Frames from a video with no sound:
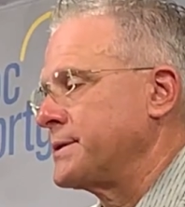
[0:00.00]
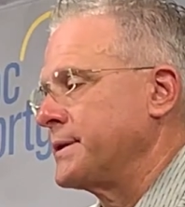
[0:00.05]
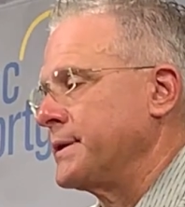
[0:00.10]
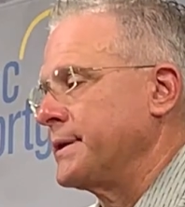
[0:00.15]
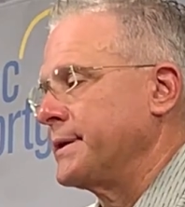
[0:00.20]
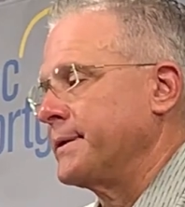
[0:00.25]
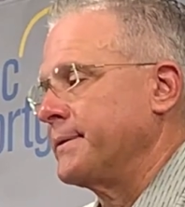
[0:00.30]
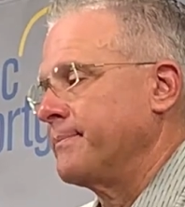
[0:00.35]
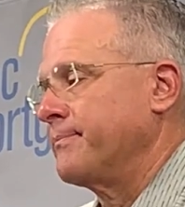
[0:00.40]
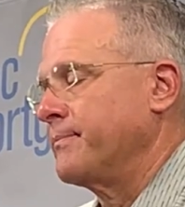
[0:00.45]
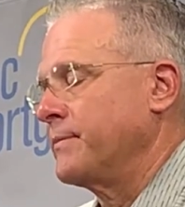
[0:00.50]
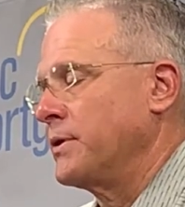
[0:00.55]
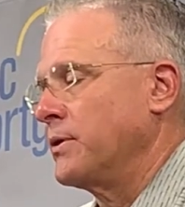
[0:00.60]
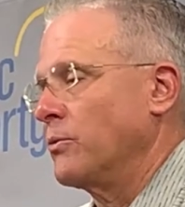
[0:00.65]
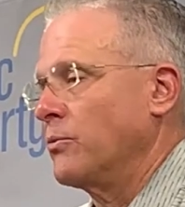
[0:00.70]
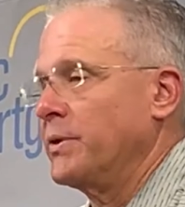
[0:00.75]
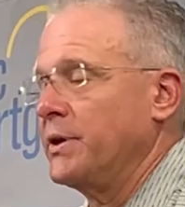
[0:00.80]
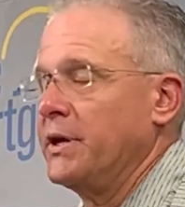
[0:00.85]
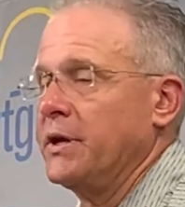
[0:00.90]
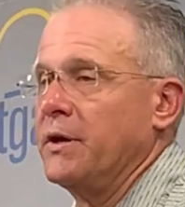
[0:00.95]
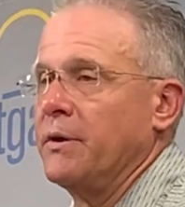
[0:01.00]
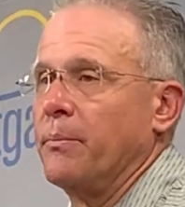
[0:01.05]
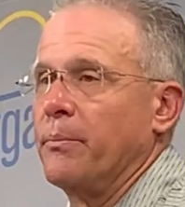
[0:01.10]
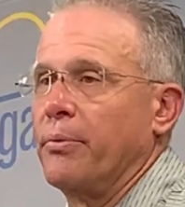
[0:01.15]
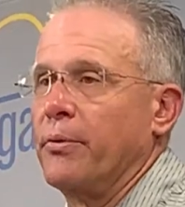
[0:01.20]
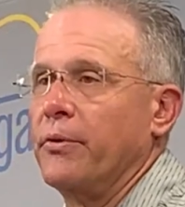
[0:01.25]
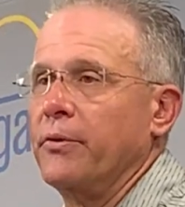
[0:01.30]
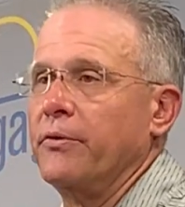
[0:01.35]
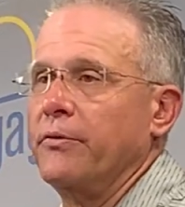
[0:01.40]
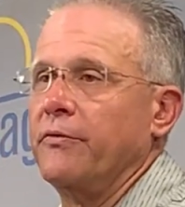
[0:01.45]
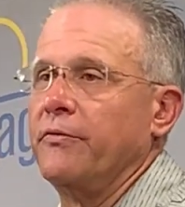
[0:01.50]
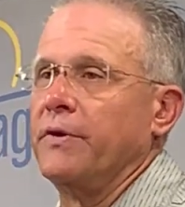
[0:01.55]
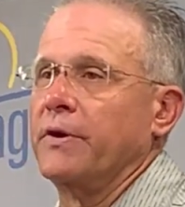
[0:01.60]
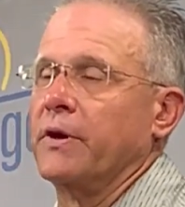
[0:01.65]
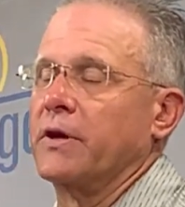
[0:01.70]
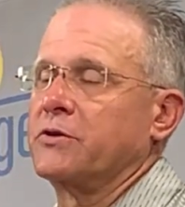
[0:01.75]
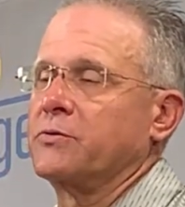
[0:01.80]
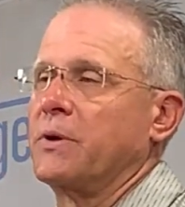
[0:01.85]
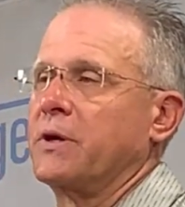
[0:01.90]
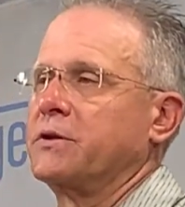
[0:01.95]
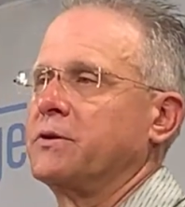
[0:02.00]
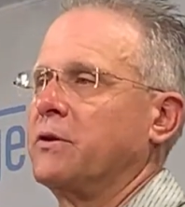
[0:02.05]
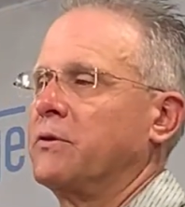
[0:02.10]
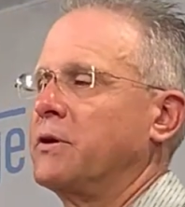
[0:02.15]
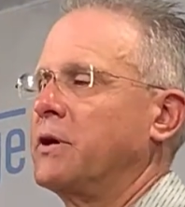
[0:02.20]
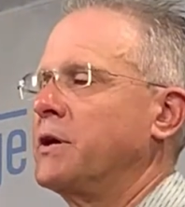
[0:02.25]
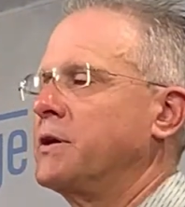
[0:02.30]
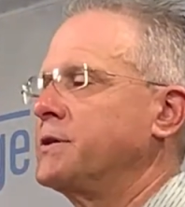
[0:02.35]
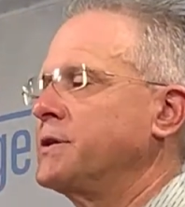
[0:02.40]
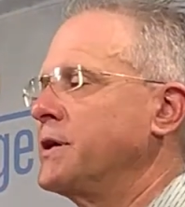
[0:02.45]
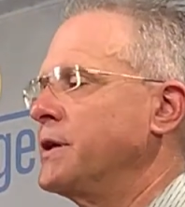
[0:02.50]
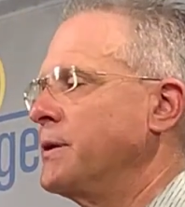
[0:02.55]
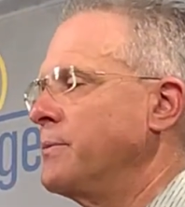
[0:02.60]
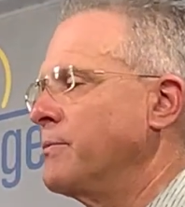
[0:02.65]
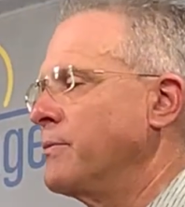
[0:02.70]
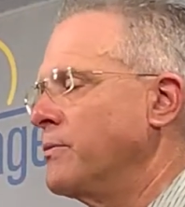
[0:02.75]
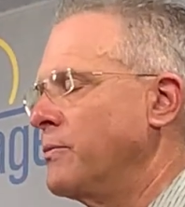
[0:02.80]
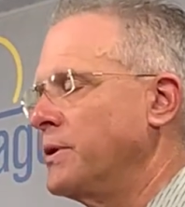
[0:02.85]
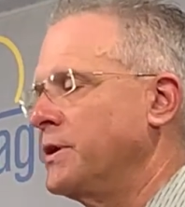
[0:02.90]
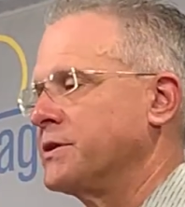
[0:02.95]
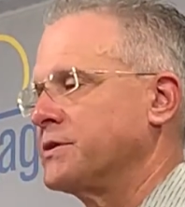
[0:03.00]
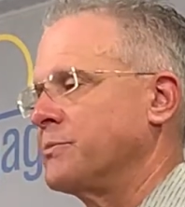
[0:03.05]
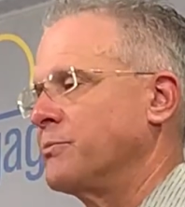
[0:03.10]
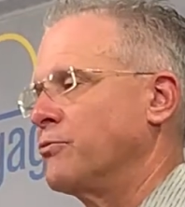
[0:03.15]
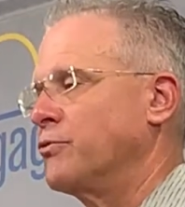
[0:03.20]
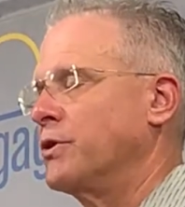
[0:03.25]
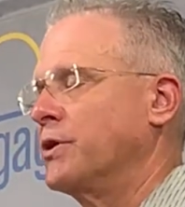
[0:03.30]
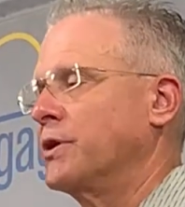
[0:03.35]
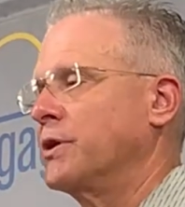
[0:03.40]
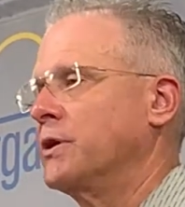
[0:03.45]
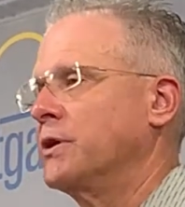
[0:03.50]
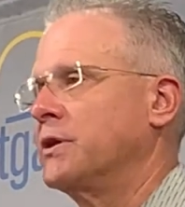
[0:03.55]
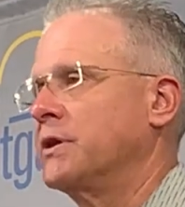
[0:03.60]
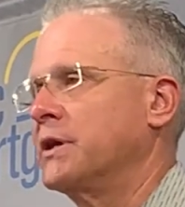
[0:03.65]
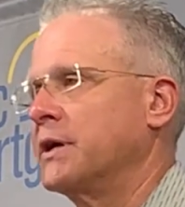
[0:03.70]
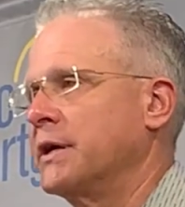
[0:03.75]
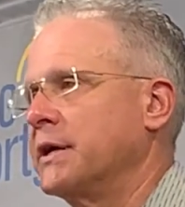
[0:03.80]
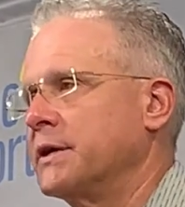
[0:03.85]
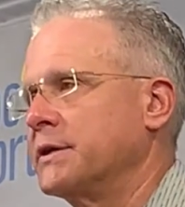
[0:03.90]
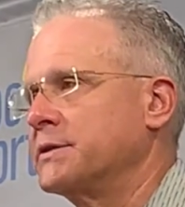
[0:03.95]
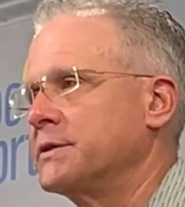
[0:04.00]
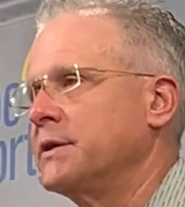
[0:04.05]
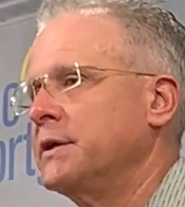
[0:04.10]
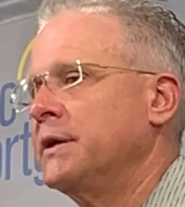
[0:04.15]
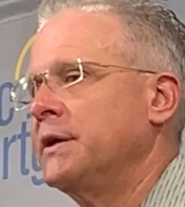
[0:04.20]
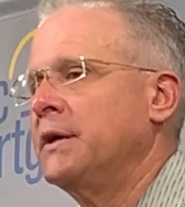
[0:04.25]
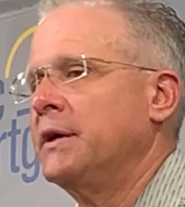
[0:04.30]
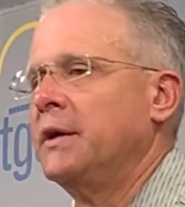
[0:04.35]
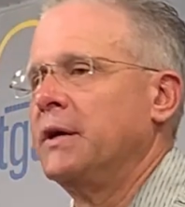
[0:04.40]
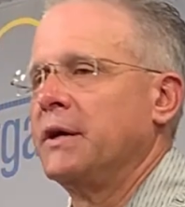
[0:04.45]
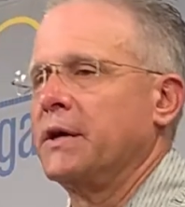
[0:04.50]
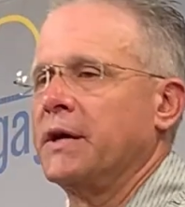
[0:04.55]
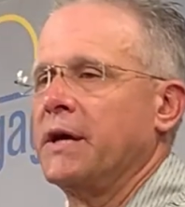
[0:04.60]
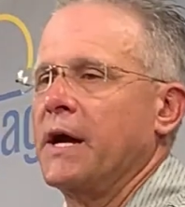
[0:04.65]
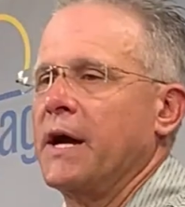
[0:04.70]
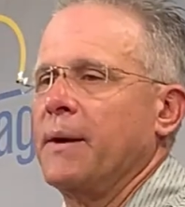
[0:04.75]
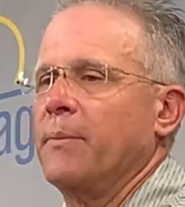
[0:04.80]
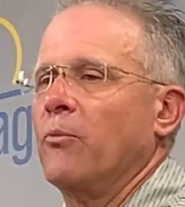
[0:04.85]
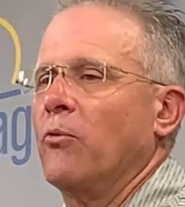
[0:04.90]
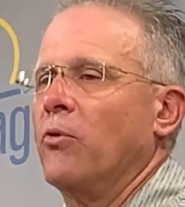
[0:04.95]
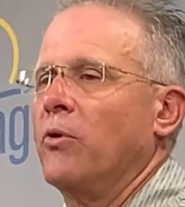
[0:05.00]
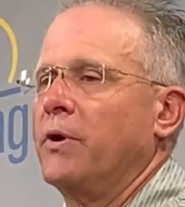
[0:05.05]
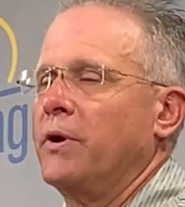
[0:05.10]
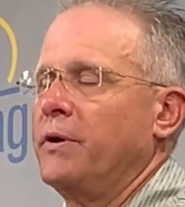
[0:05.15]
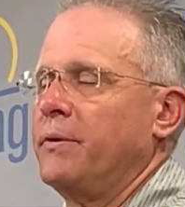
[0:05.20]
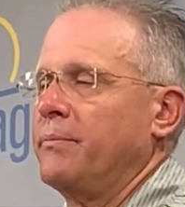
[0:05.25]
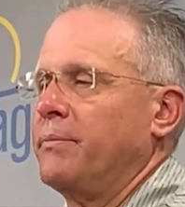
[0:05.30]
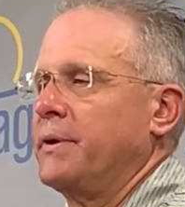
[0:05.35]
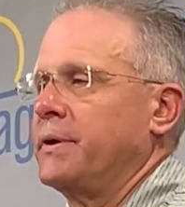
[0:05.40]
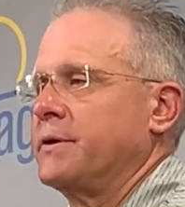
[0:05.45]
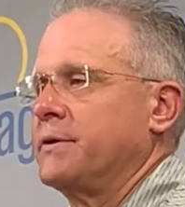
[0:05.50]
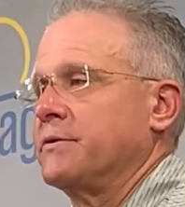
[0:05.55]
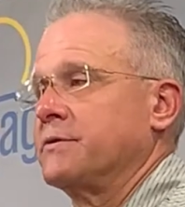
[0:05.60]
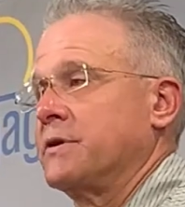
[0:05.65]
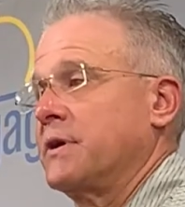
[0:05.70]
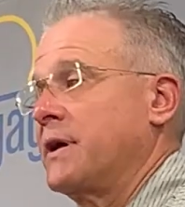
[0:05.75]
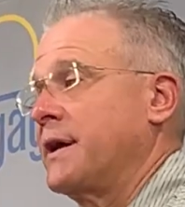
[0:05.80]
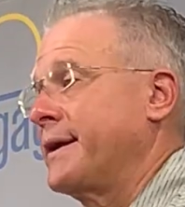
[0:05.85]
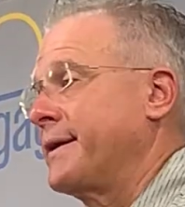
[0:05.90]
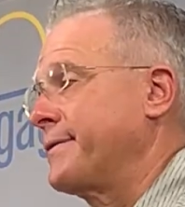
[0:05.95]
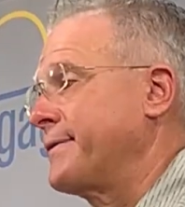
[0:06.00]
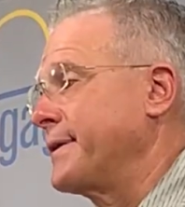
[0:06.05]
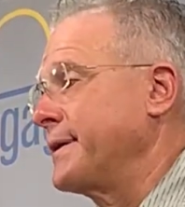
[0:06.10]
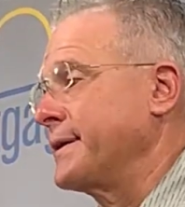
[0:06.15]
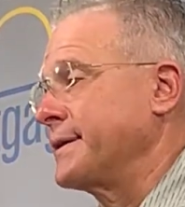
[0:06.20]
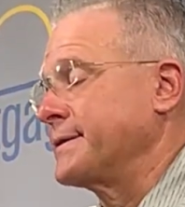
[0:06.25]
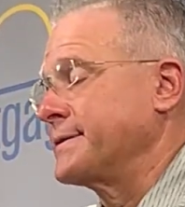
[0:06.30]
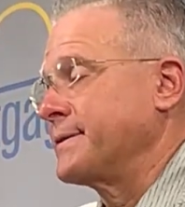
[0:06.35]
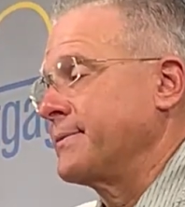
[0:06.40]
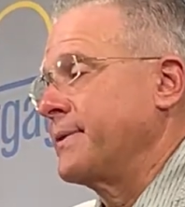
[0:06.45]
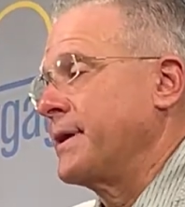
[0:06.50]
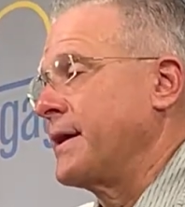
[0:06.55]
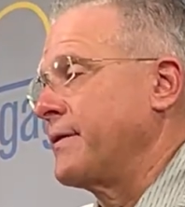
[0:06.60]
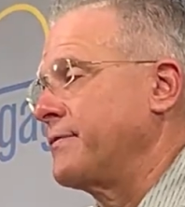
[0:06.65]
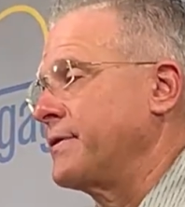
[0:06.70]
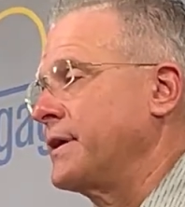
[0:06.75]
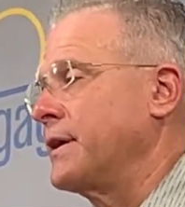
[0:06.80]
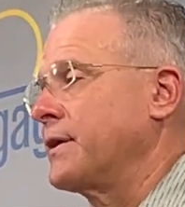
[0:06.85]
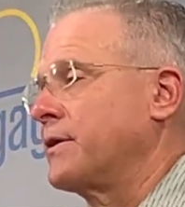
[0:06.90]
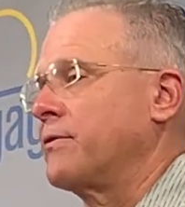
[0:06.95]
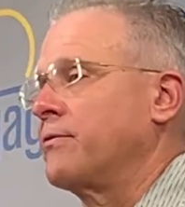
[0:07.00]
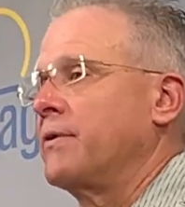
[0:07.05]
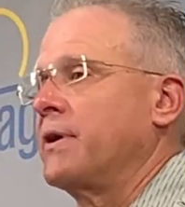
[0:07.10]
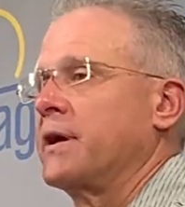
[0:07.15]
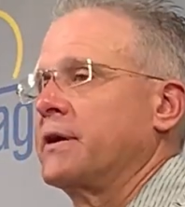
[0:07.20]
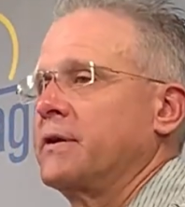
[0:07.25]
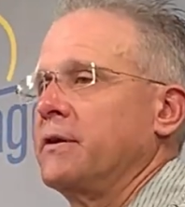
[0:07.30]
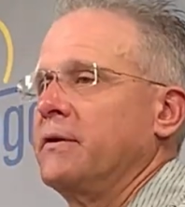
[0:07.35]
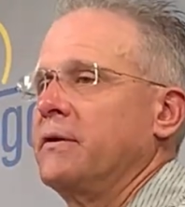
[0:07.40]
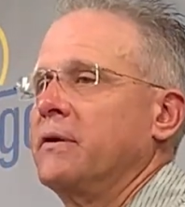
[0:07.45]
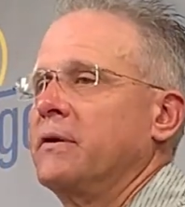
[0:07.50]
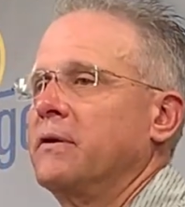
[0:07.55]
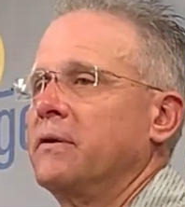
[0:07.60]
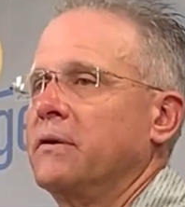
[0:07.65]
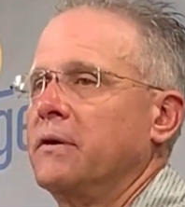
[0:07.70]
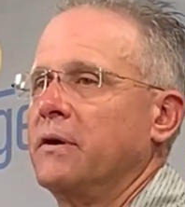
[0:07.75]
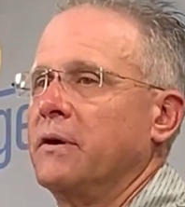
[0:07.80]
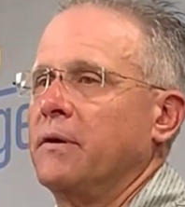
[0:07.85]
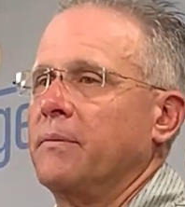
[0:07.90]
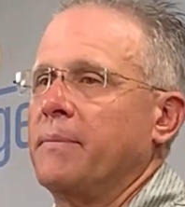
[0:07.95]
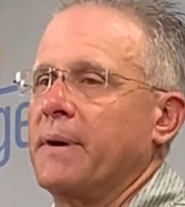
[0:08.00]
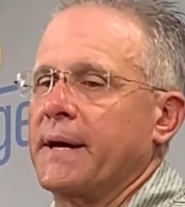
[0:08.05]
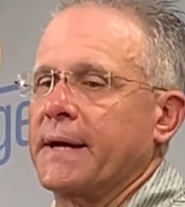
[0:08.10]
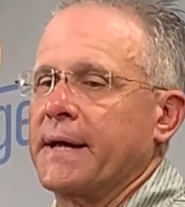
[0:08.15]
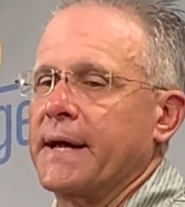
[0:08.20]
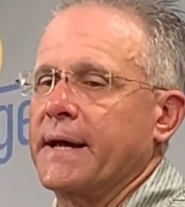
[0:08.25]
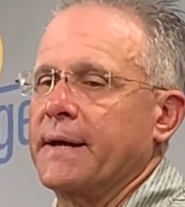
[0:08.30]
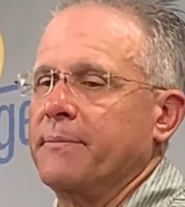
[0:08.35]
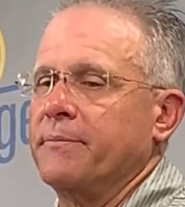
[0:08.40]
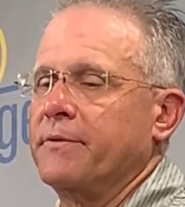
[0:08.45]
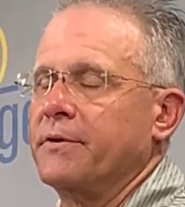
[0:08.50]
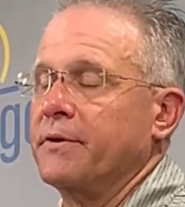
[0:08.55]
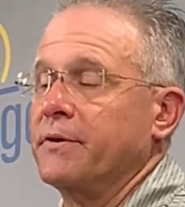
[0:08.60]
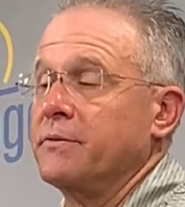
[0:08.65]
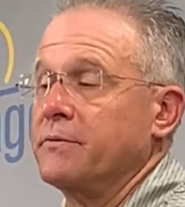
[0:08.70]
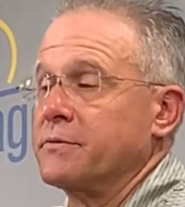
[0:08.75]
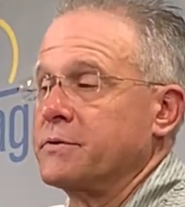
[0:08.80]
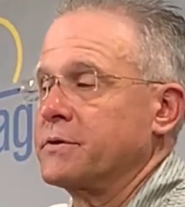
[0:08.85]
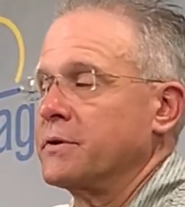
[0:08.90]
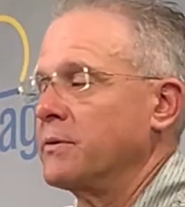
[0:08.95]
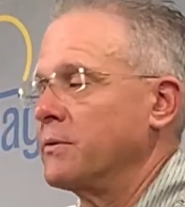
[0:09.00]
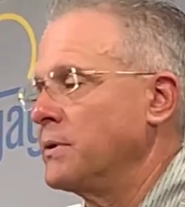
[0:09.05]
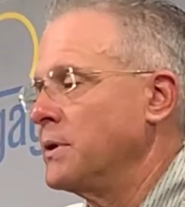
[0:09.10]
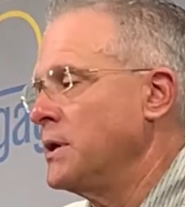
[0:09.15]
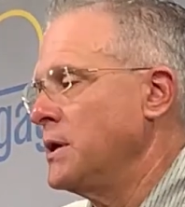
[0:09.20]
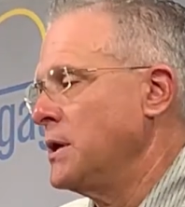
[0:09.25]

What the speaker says: You know, we need to improve. You know, so I told our team we did some really good things game one, but there's a lot of things that we have to get corrected by game two. So